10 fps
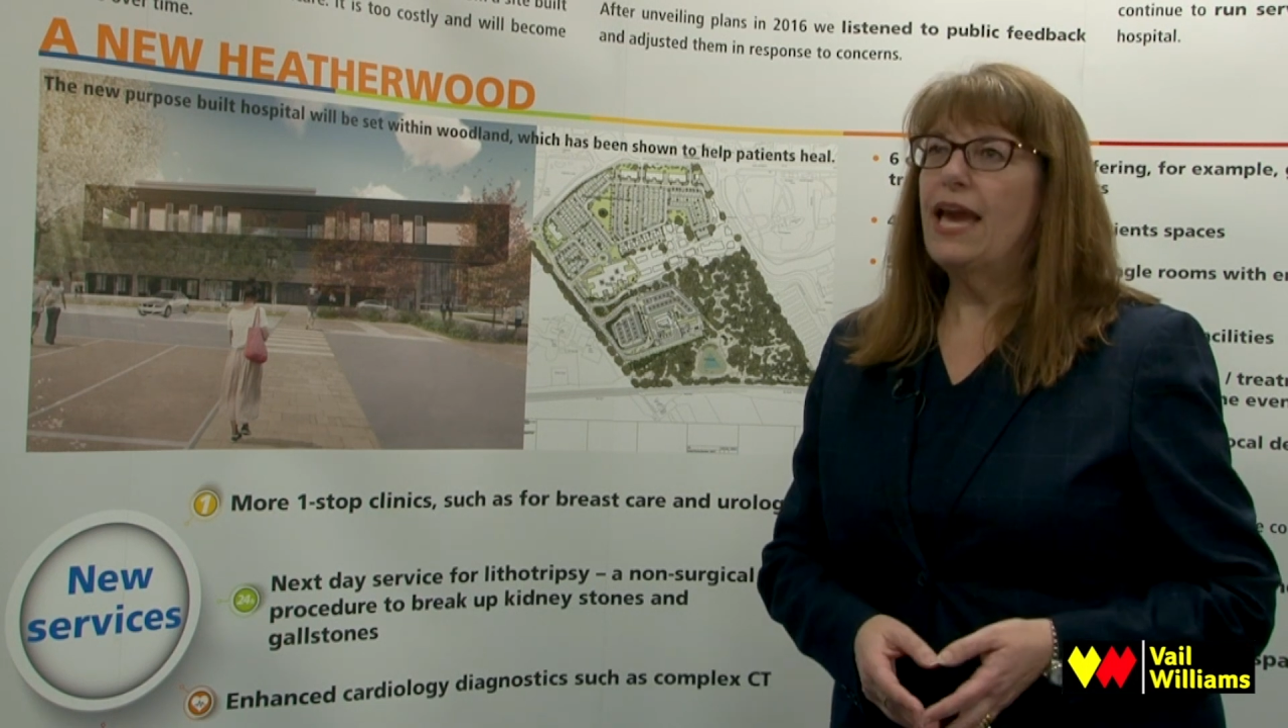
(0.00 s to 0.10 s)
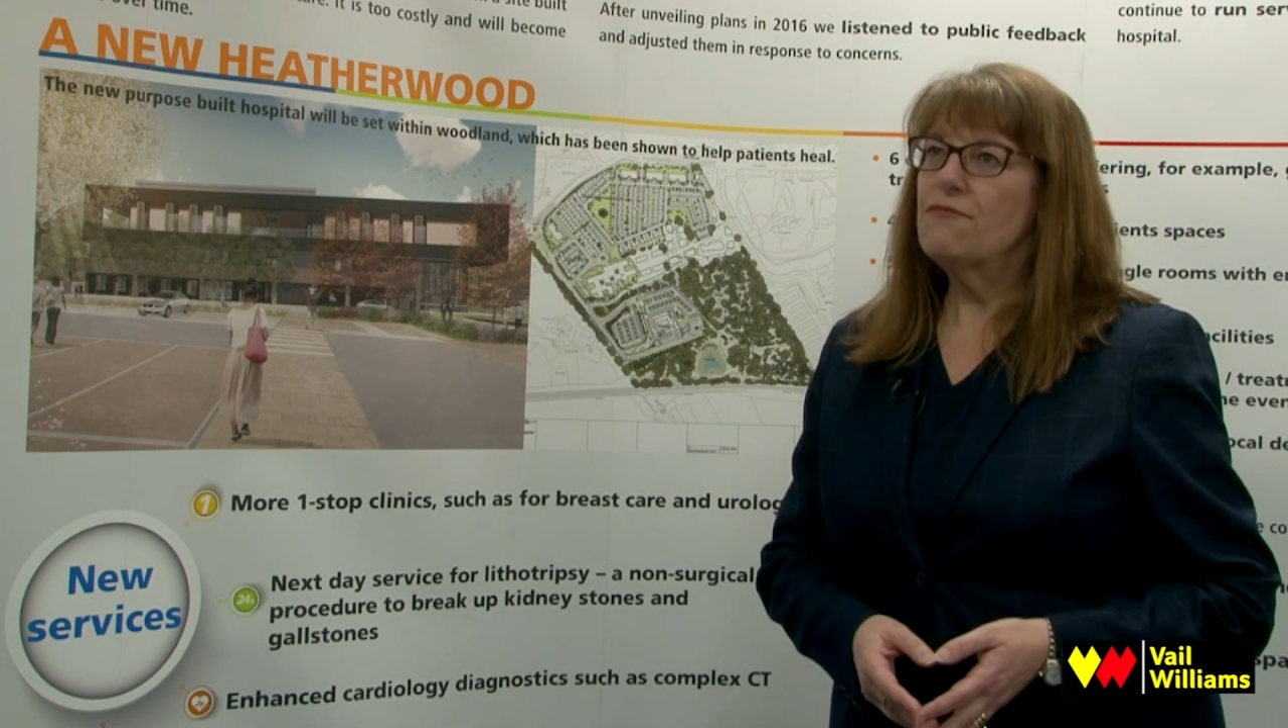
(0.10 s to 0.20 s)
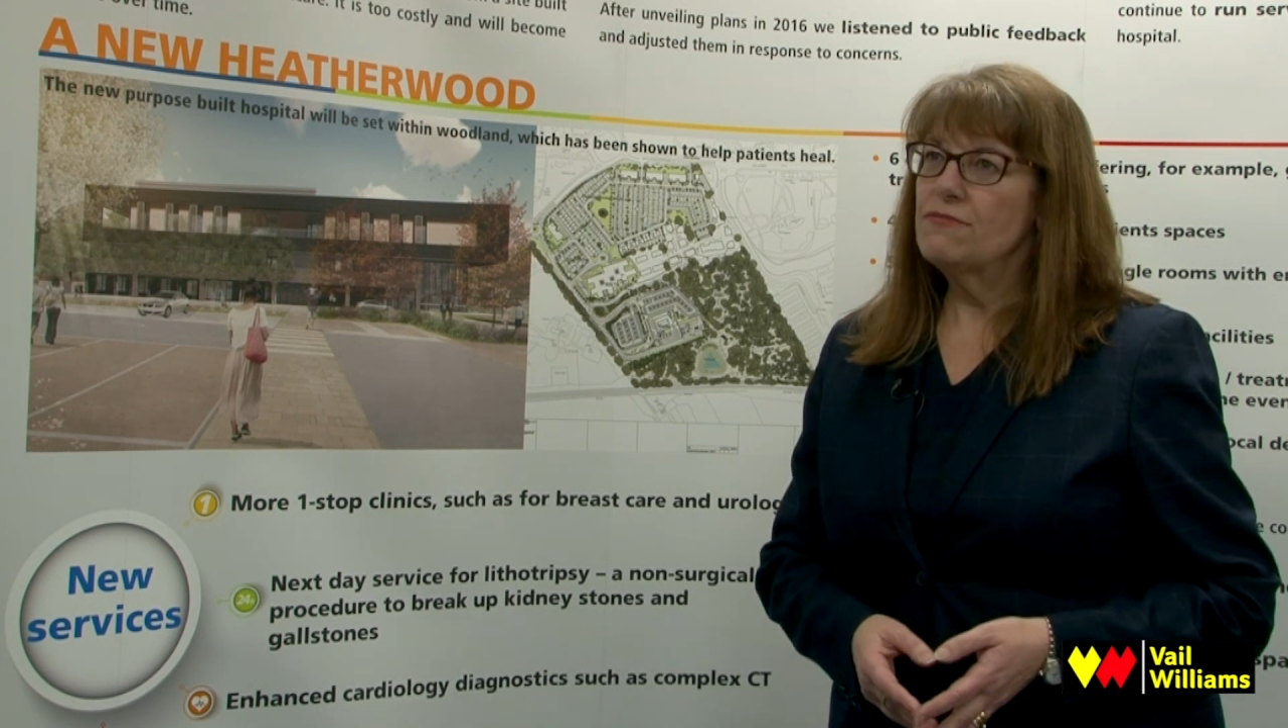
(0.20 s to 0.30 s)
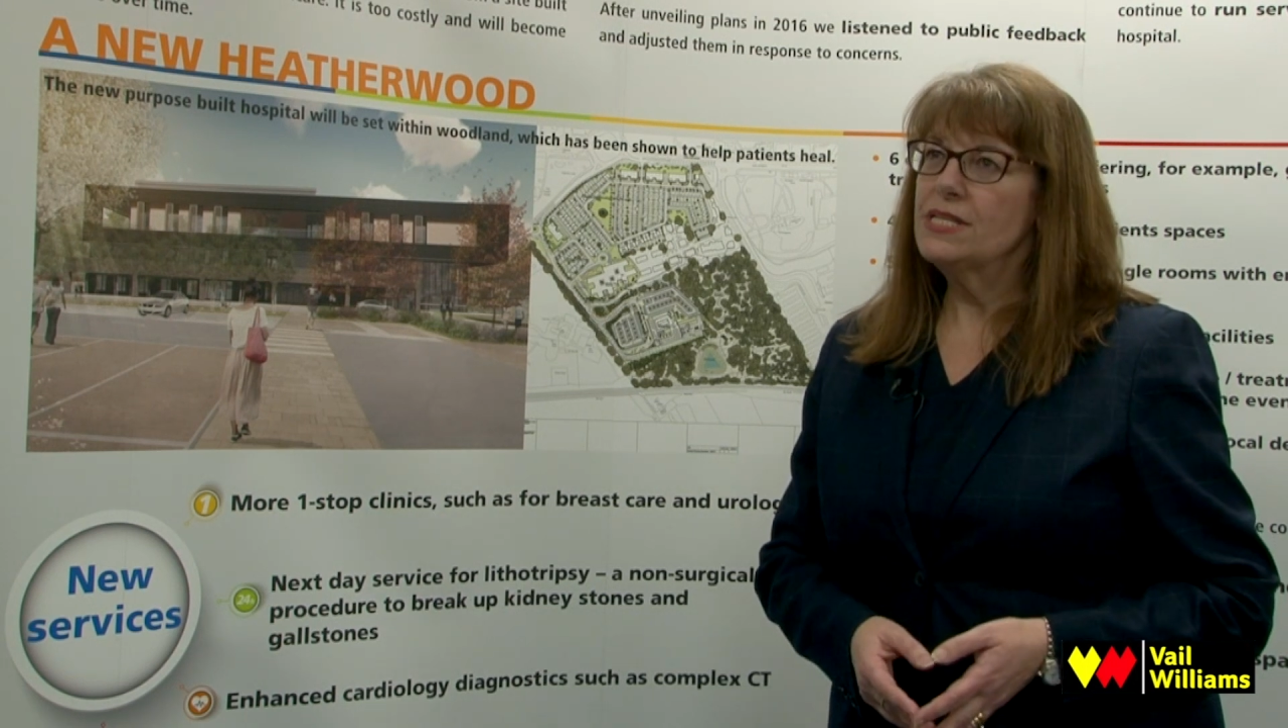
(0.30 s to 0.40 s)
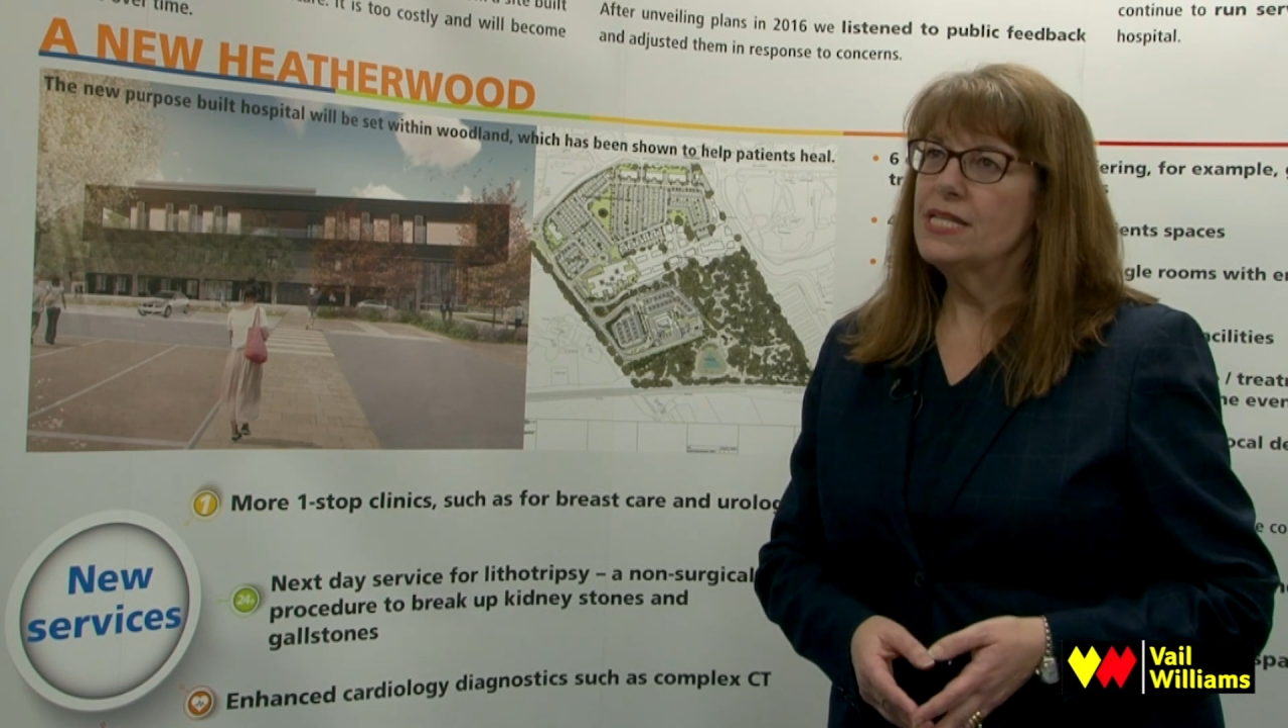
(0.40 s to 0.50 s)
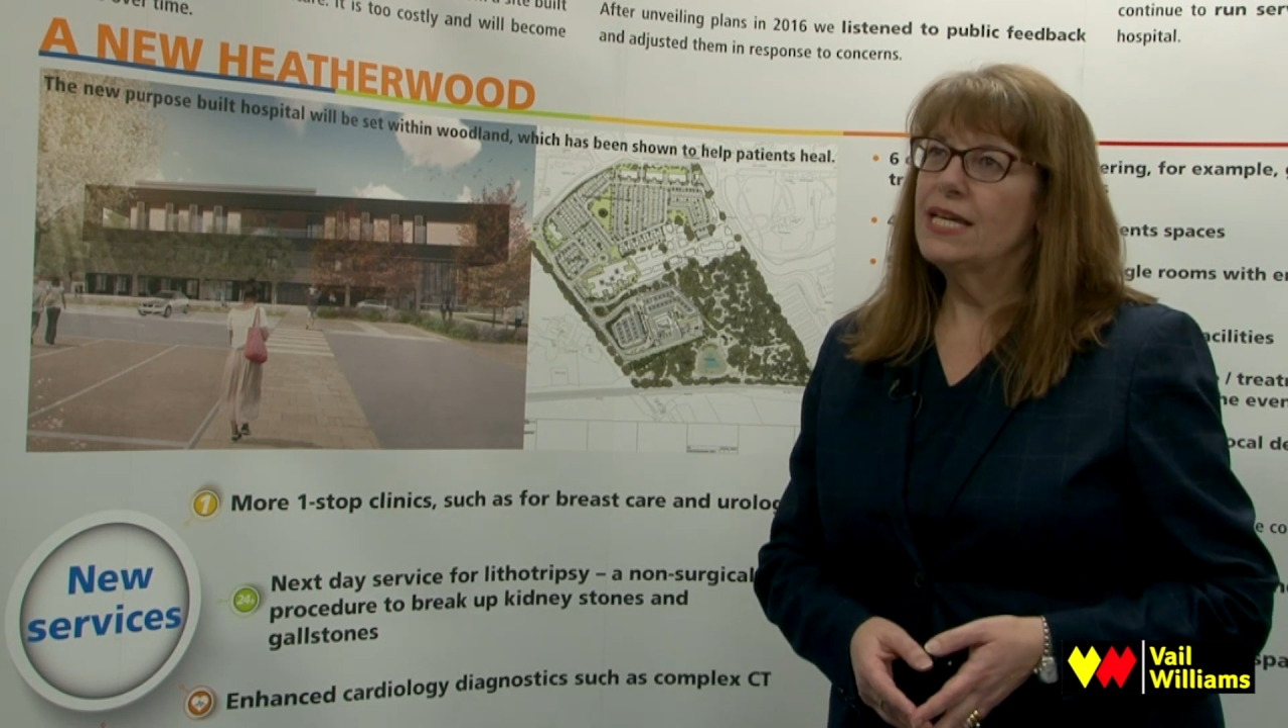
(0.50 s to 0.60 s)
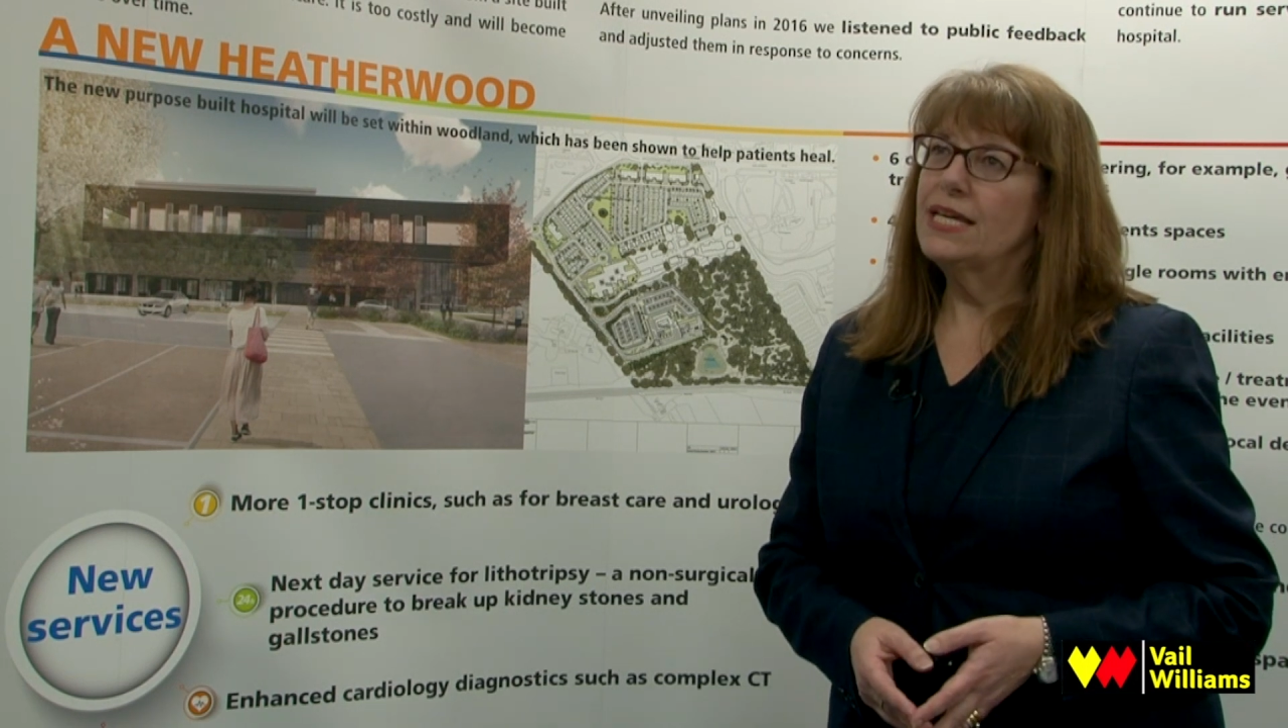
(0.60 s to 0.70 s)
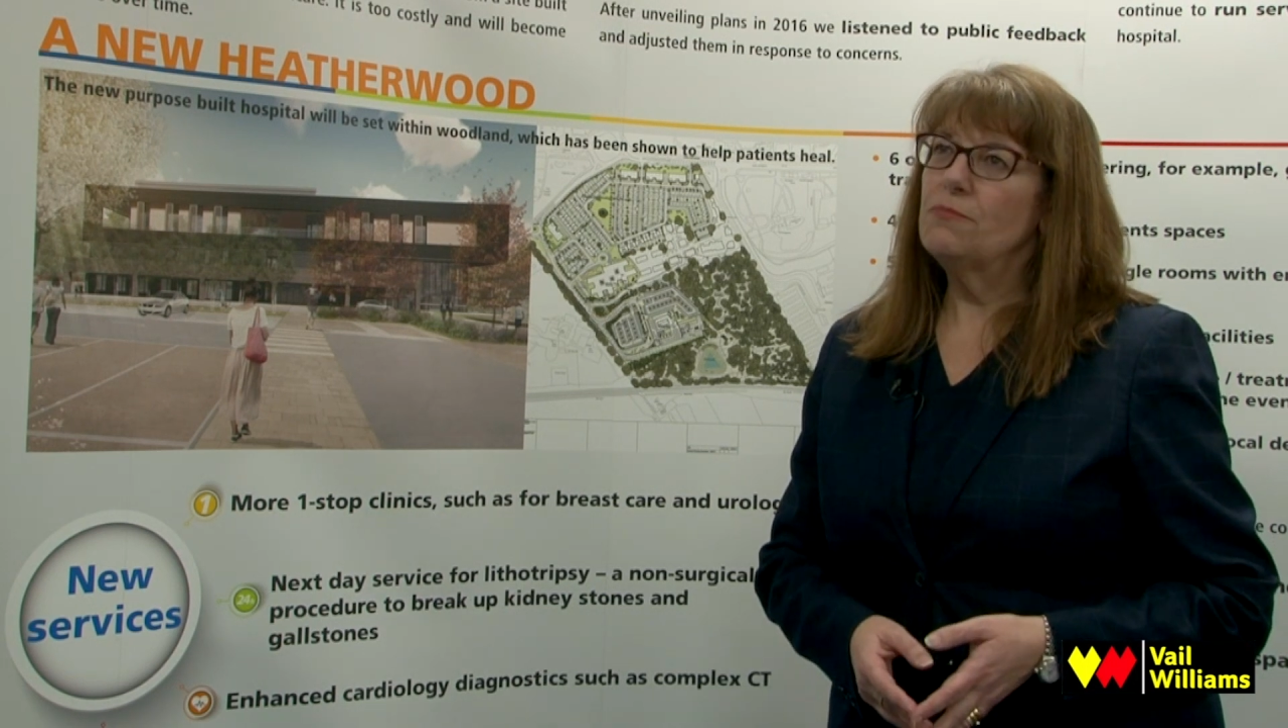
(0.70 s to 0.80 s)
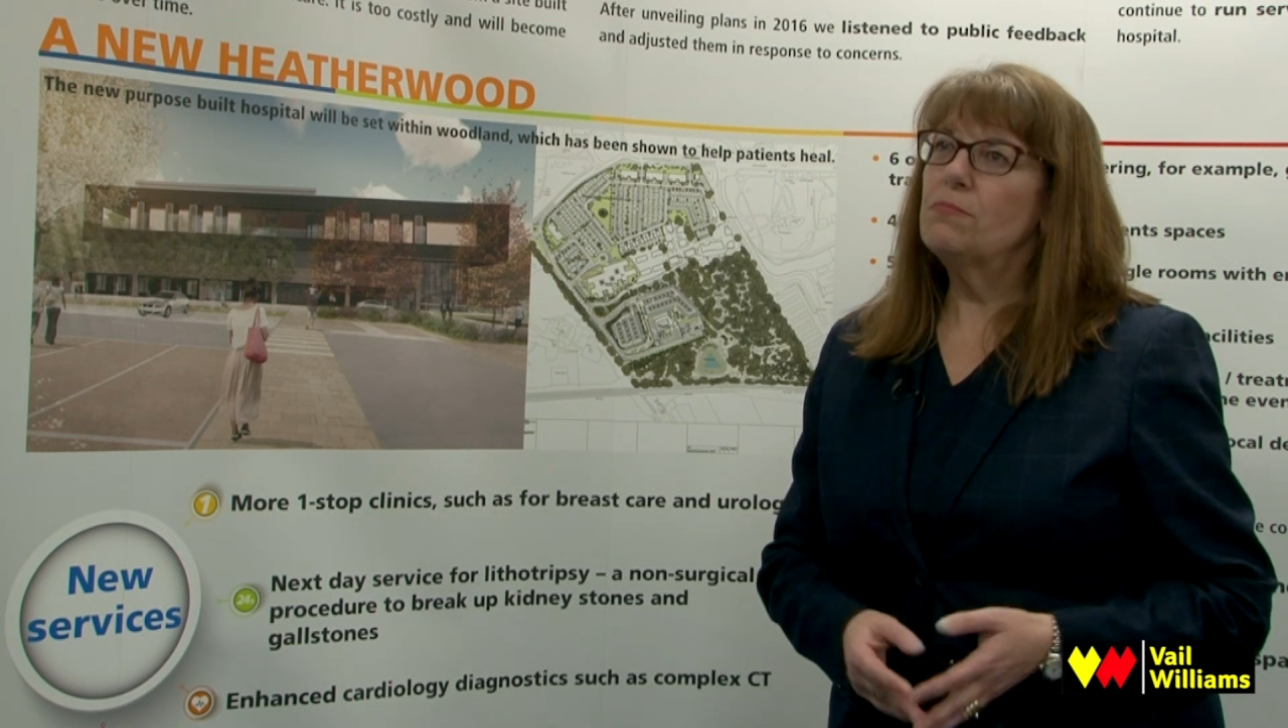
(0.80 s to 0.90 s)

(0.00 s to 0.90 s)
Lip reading: everyday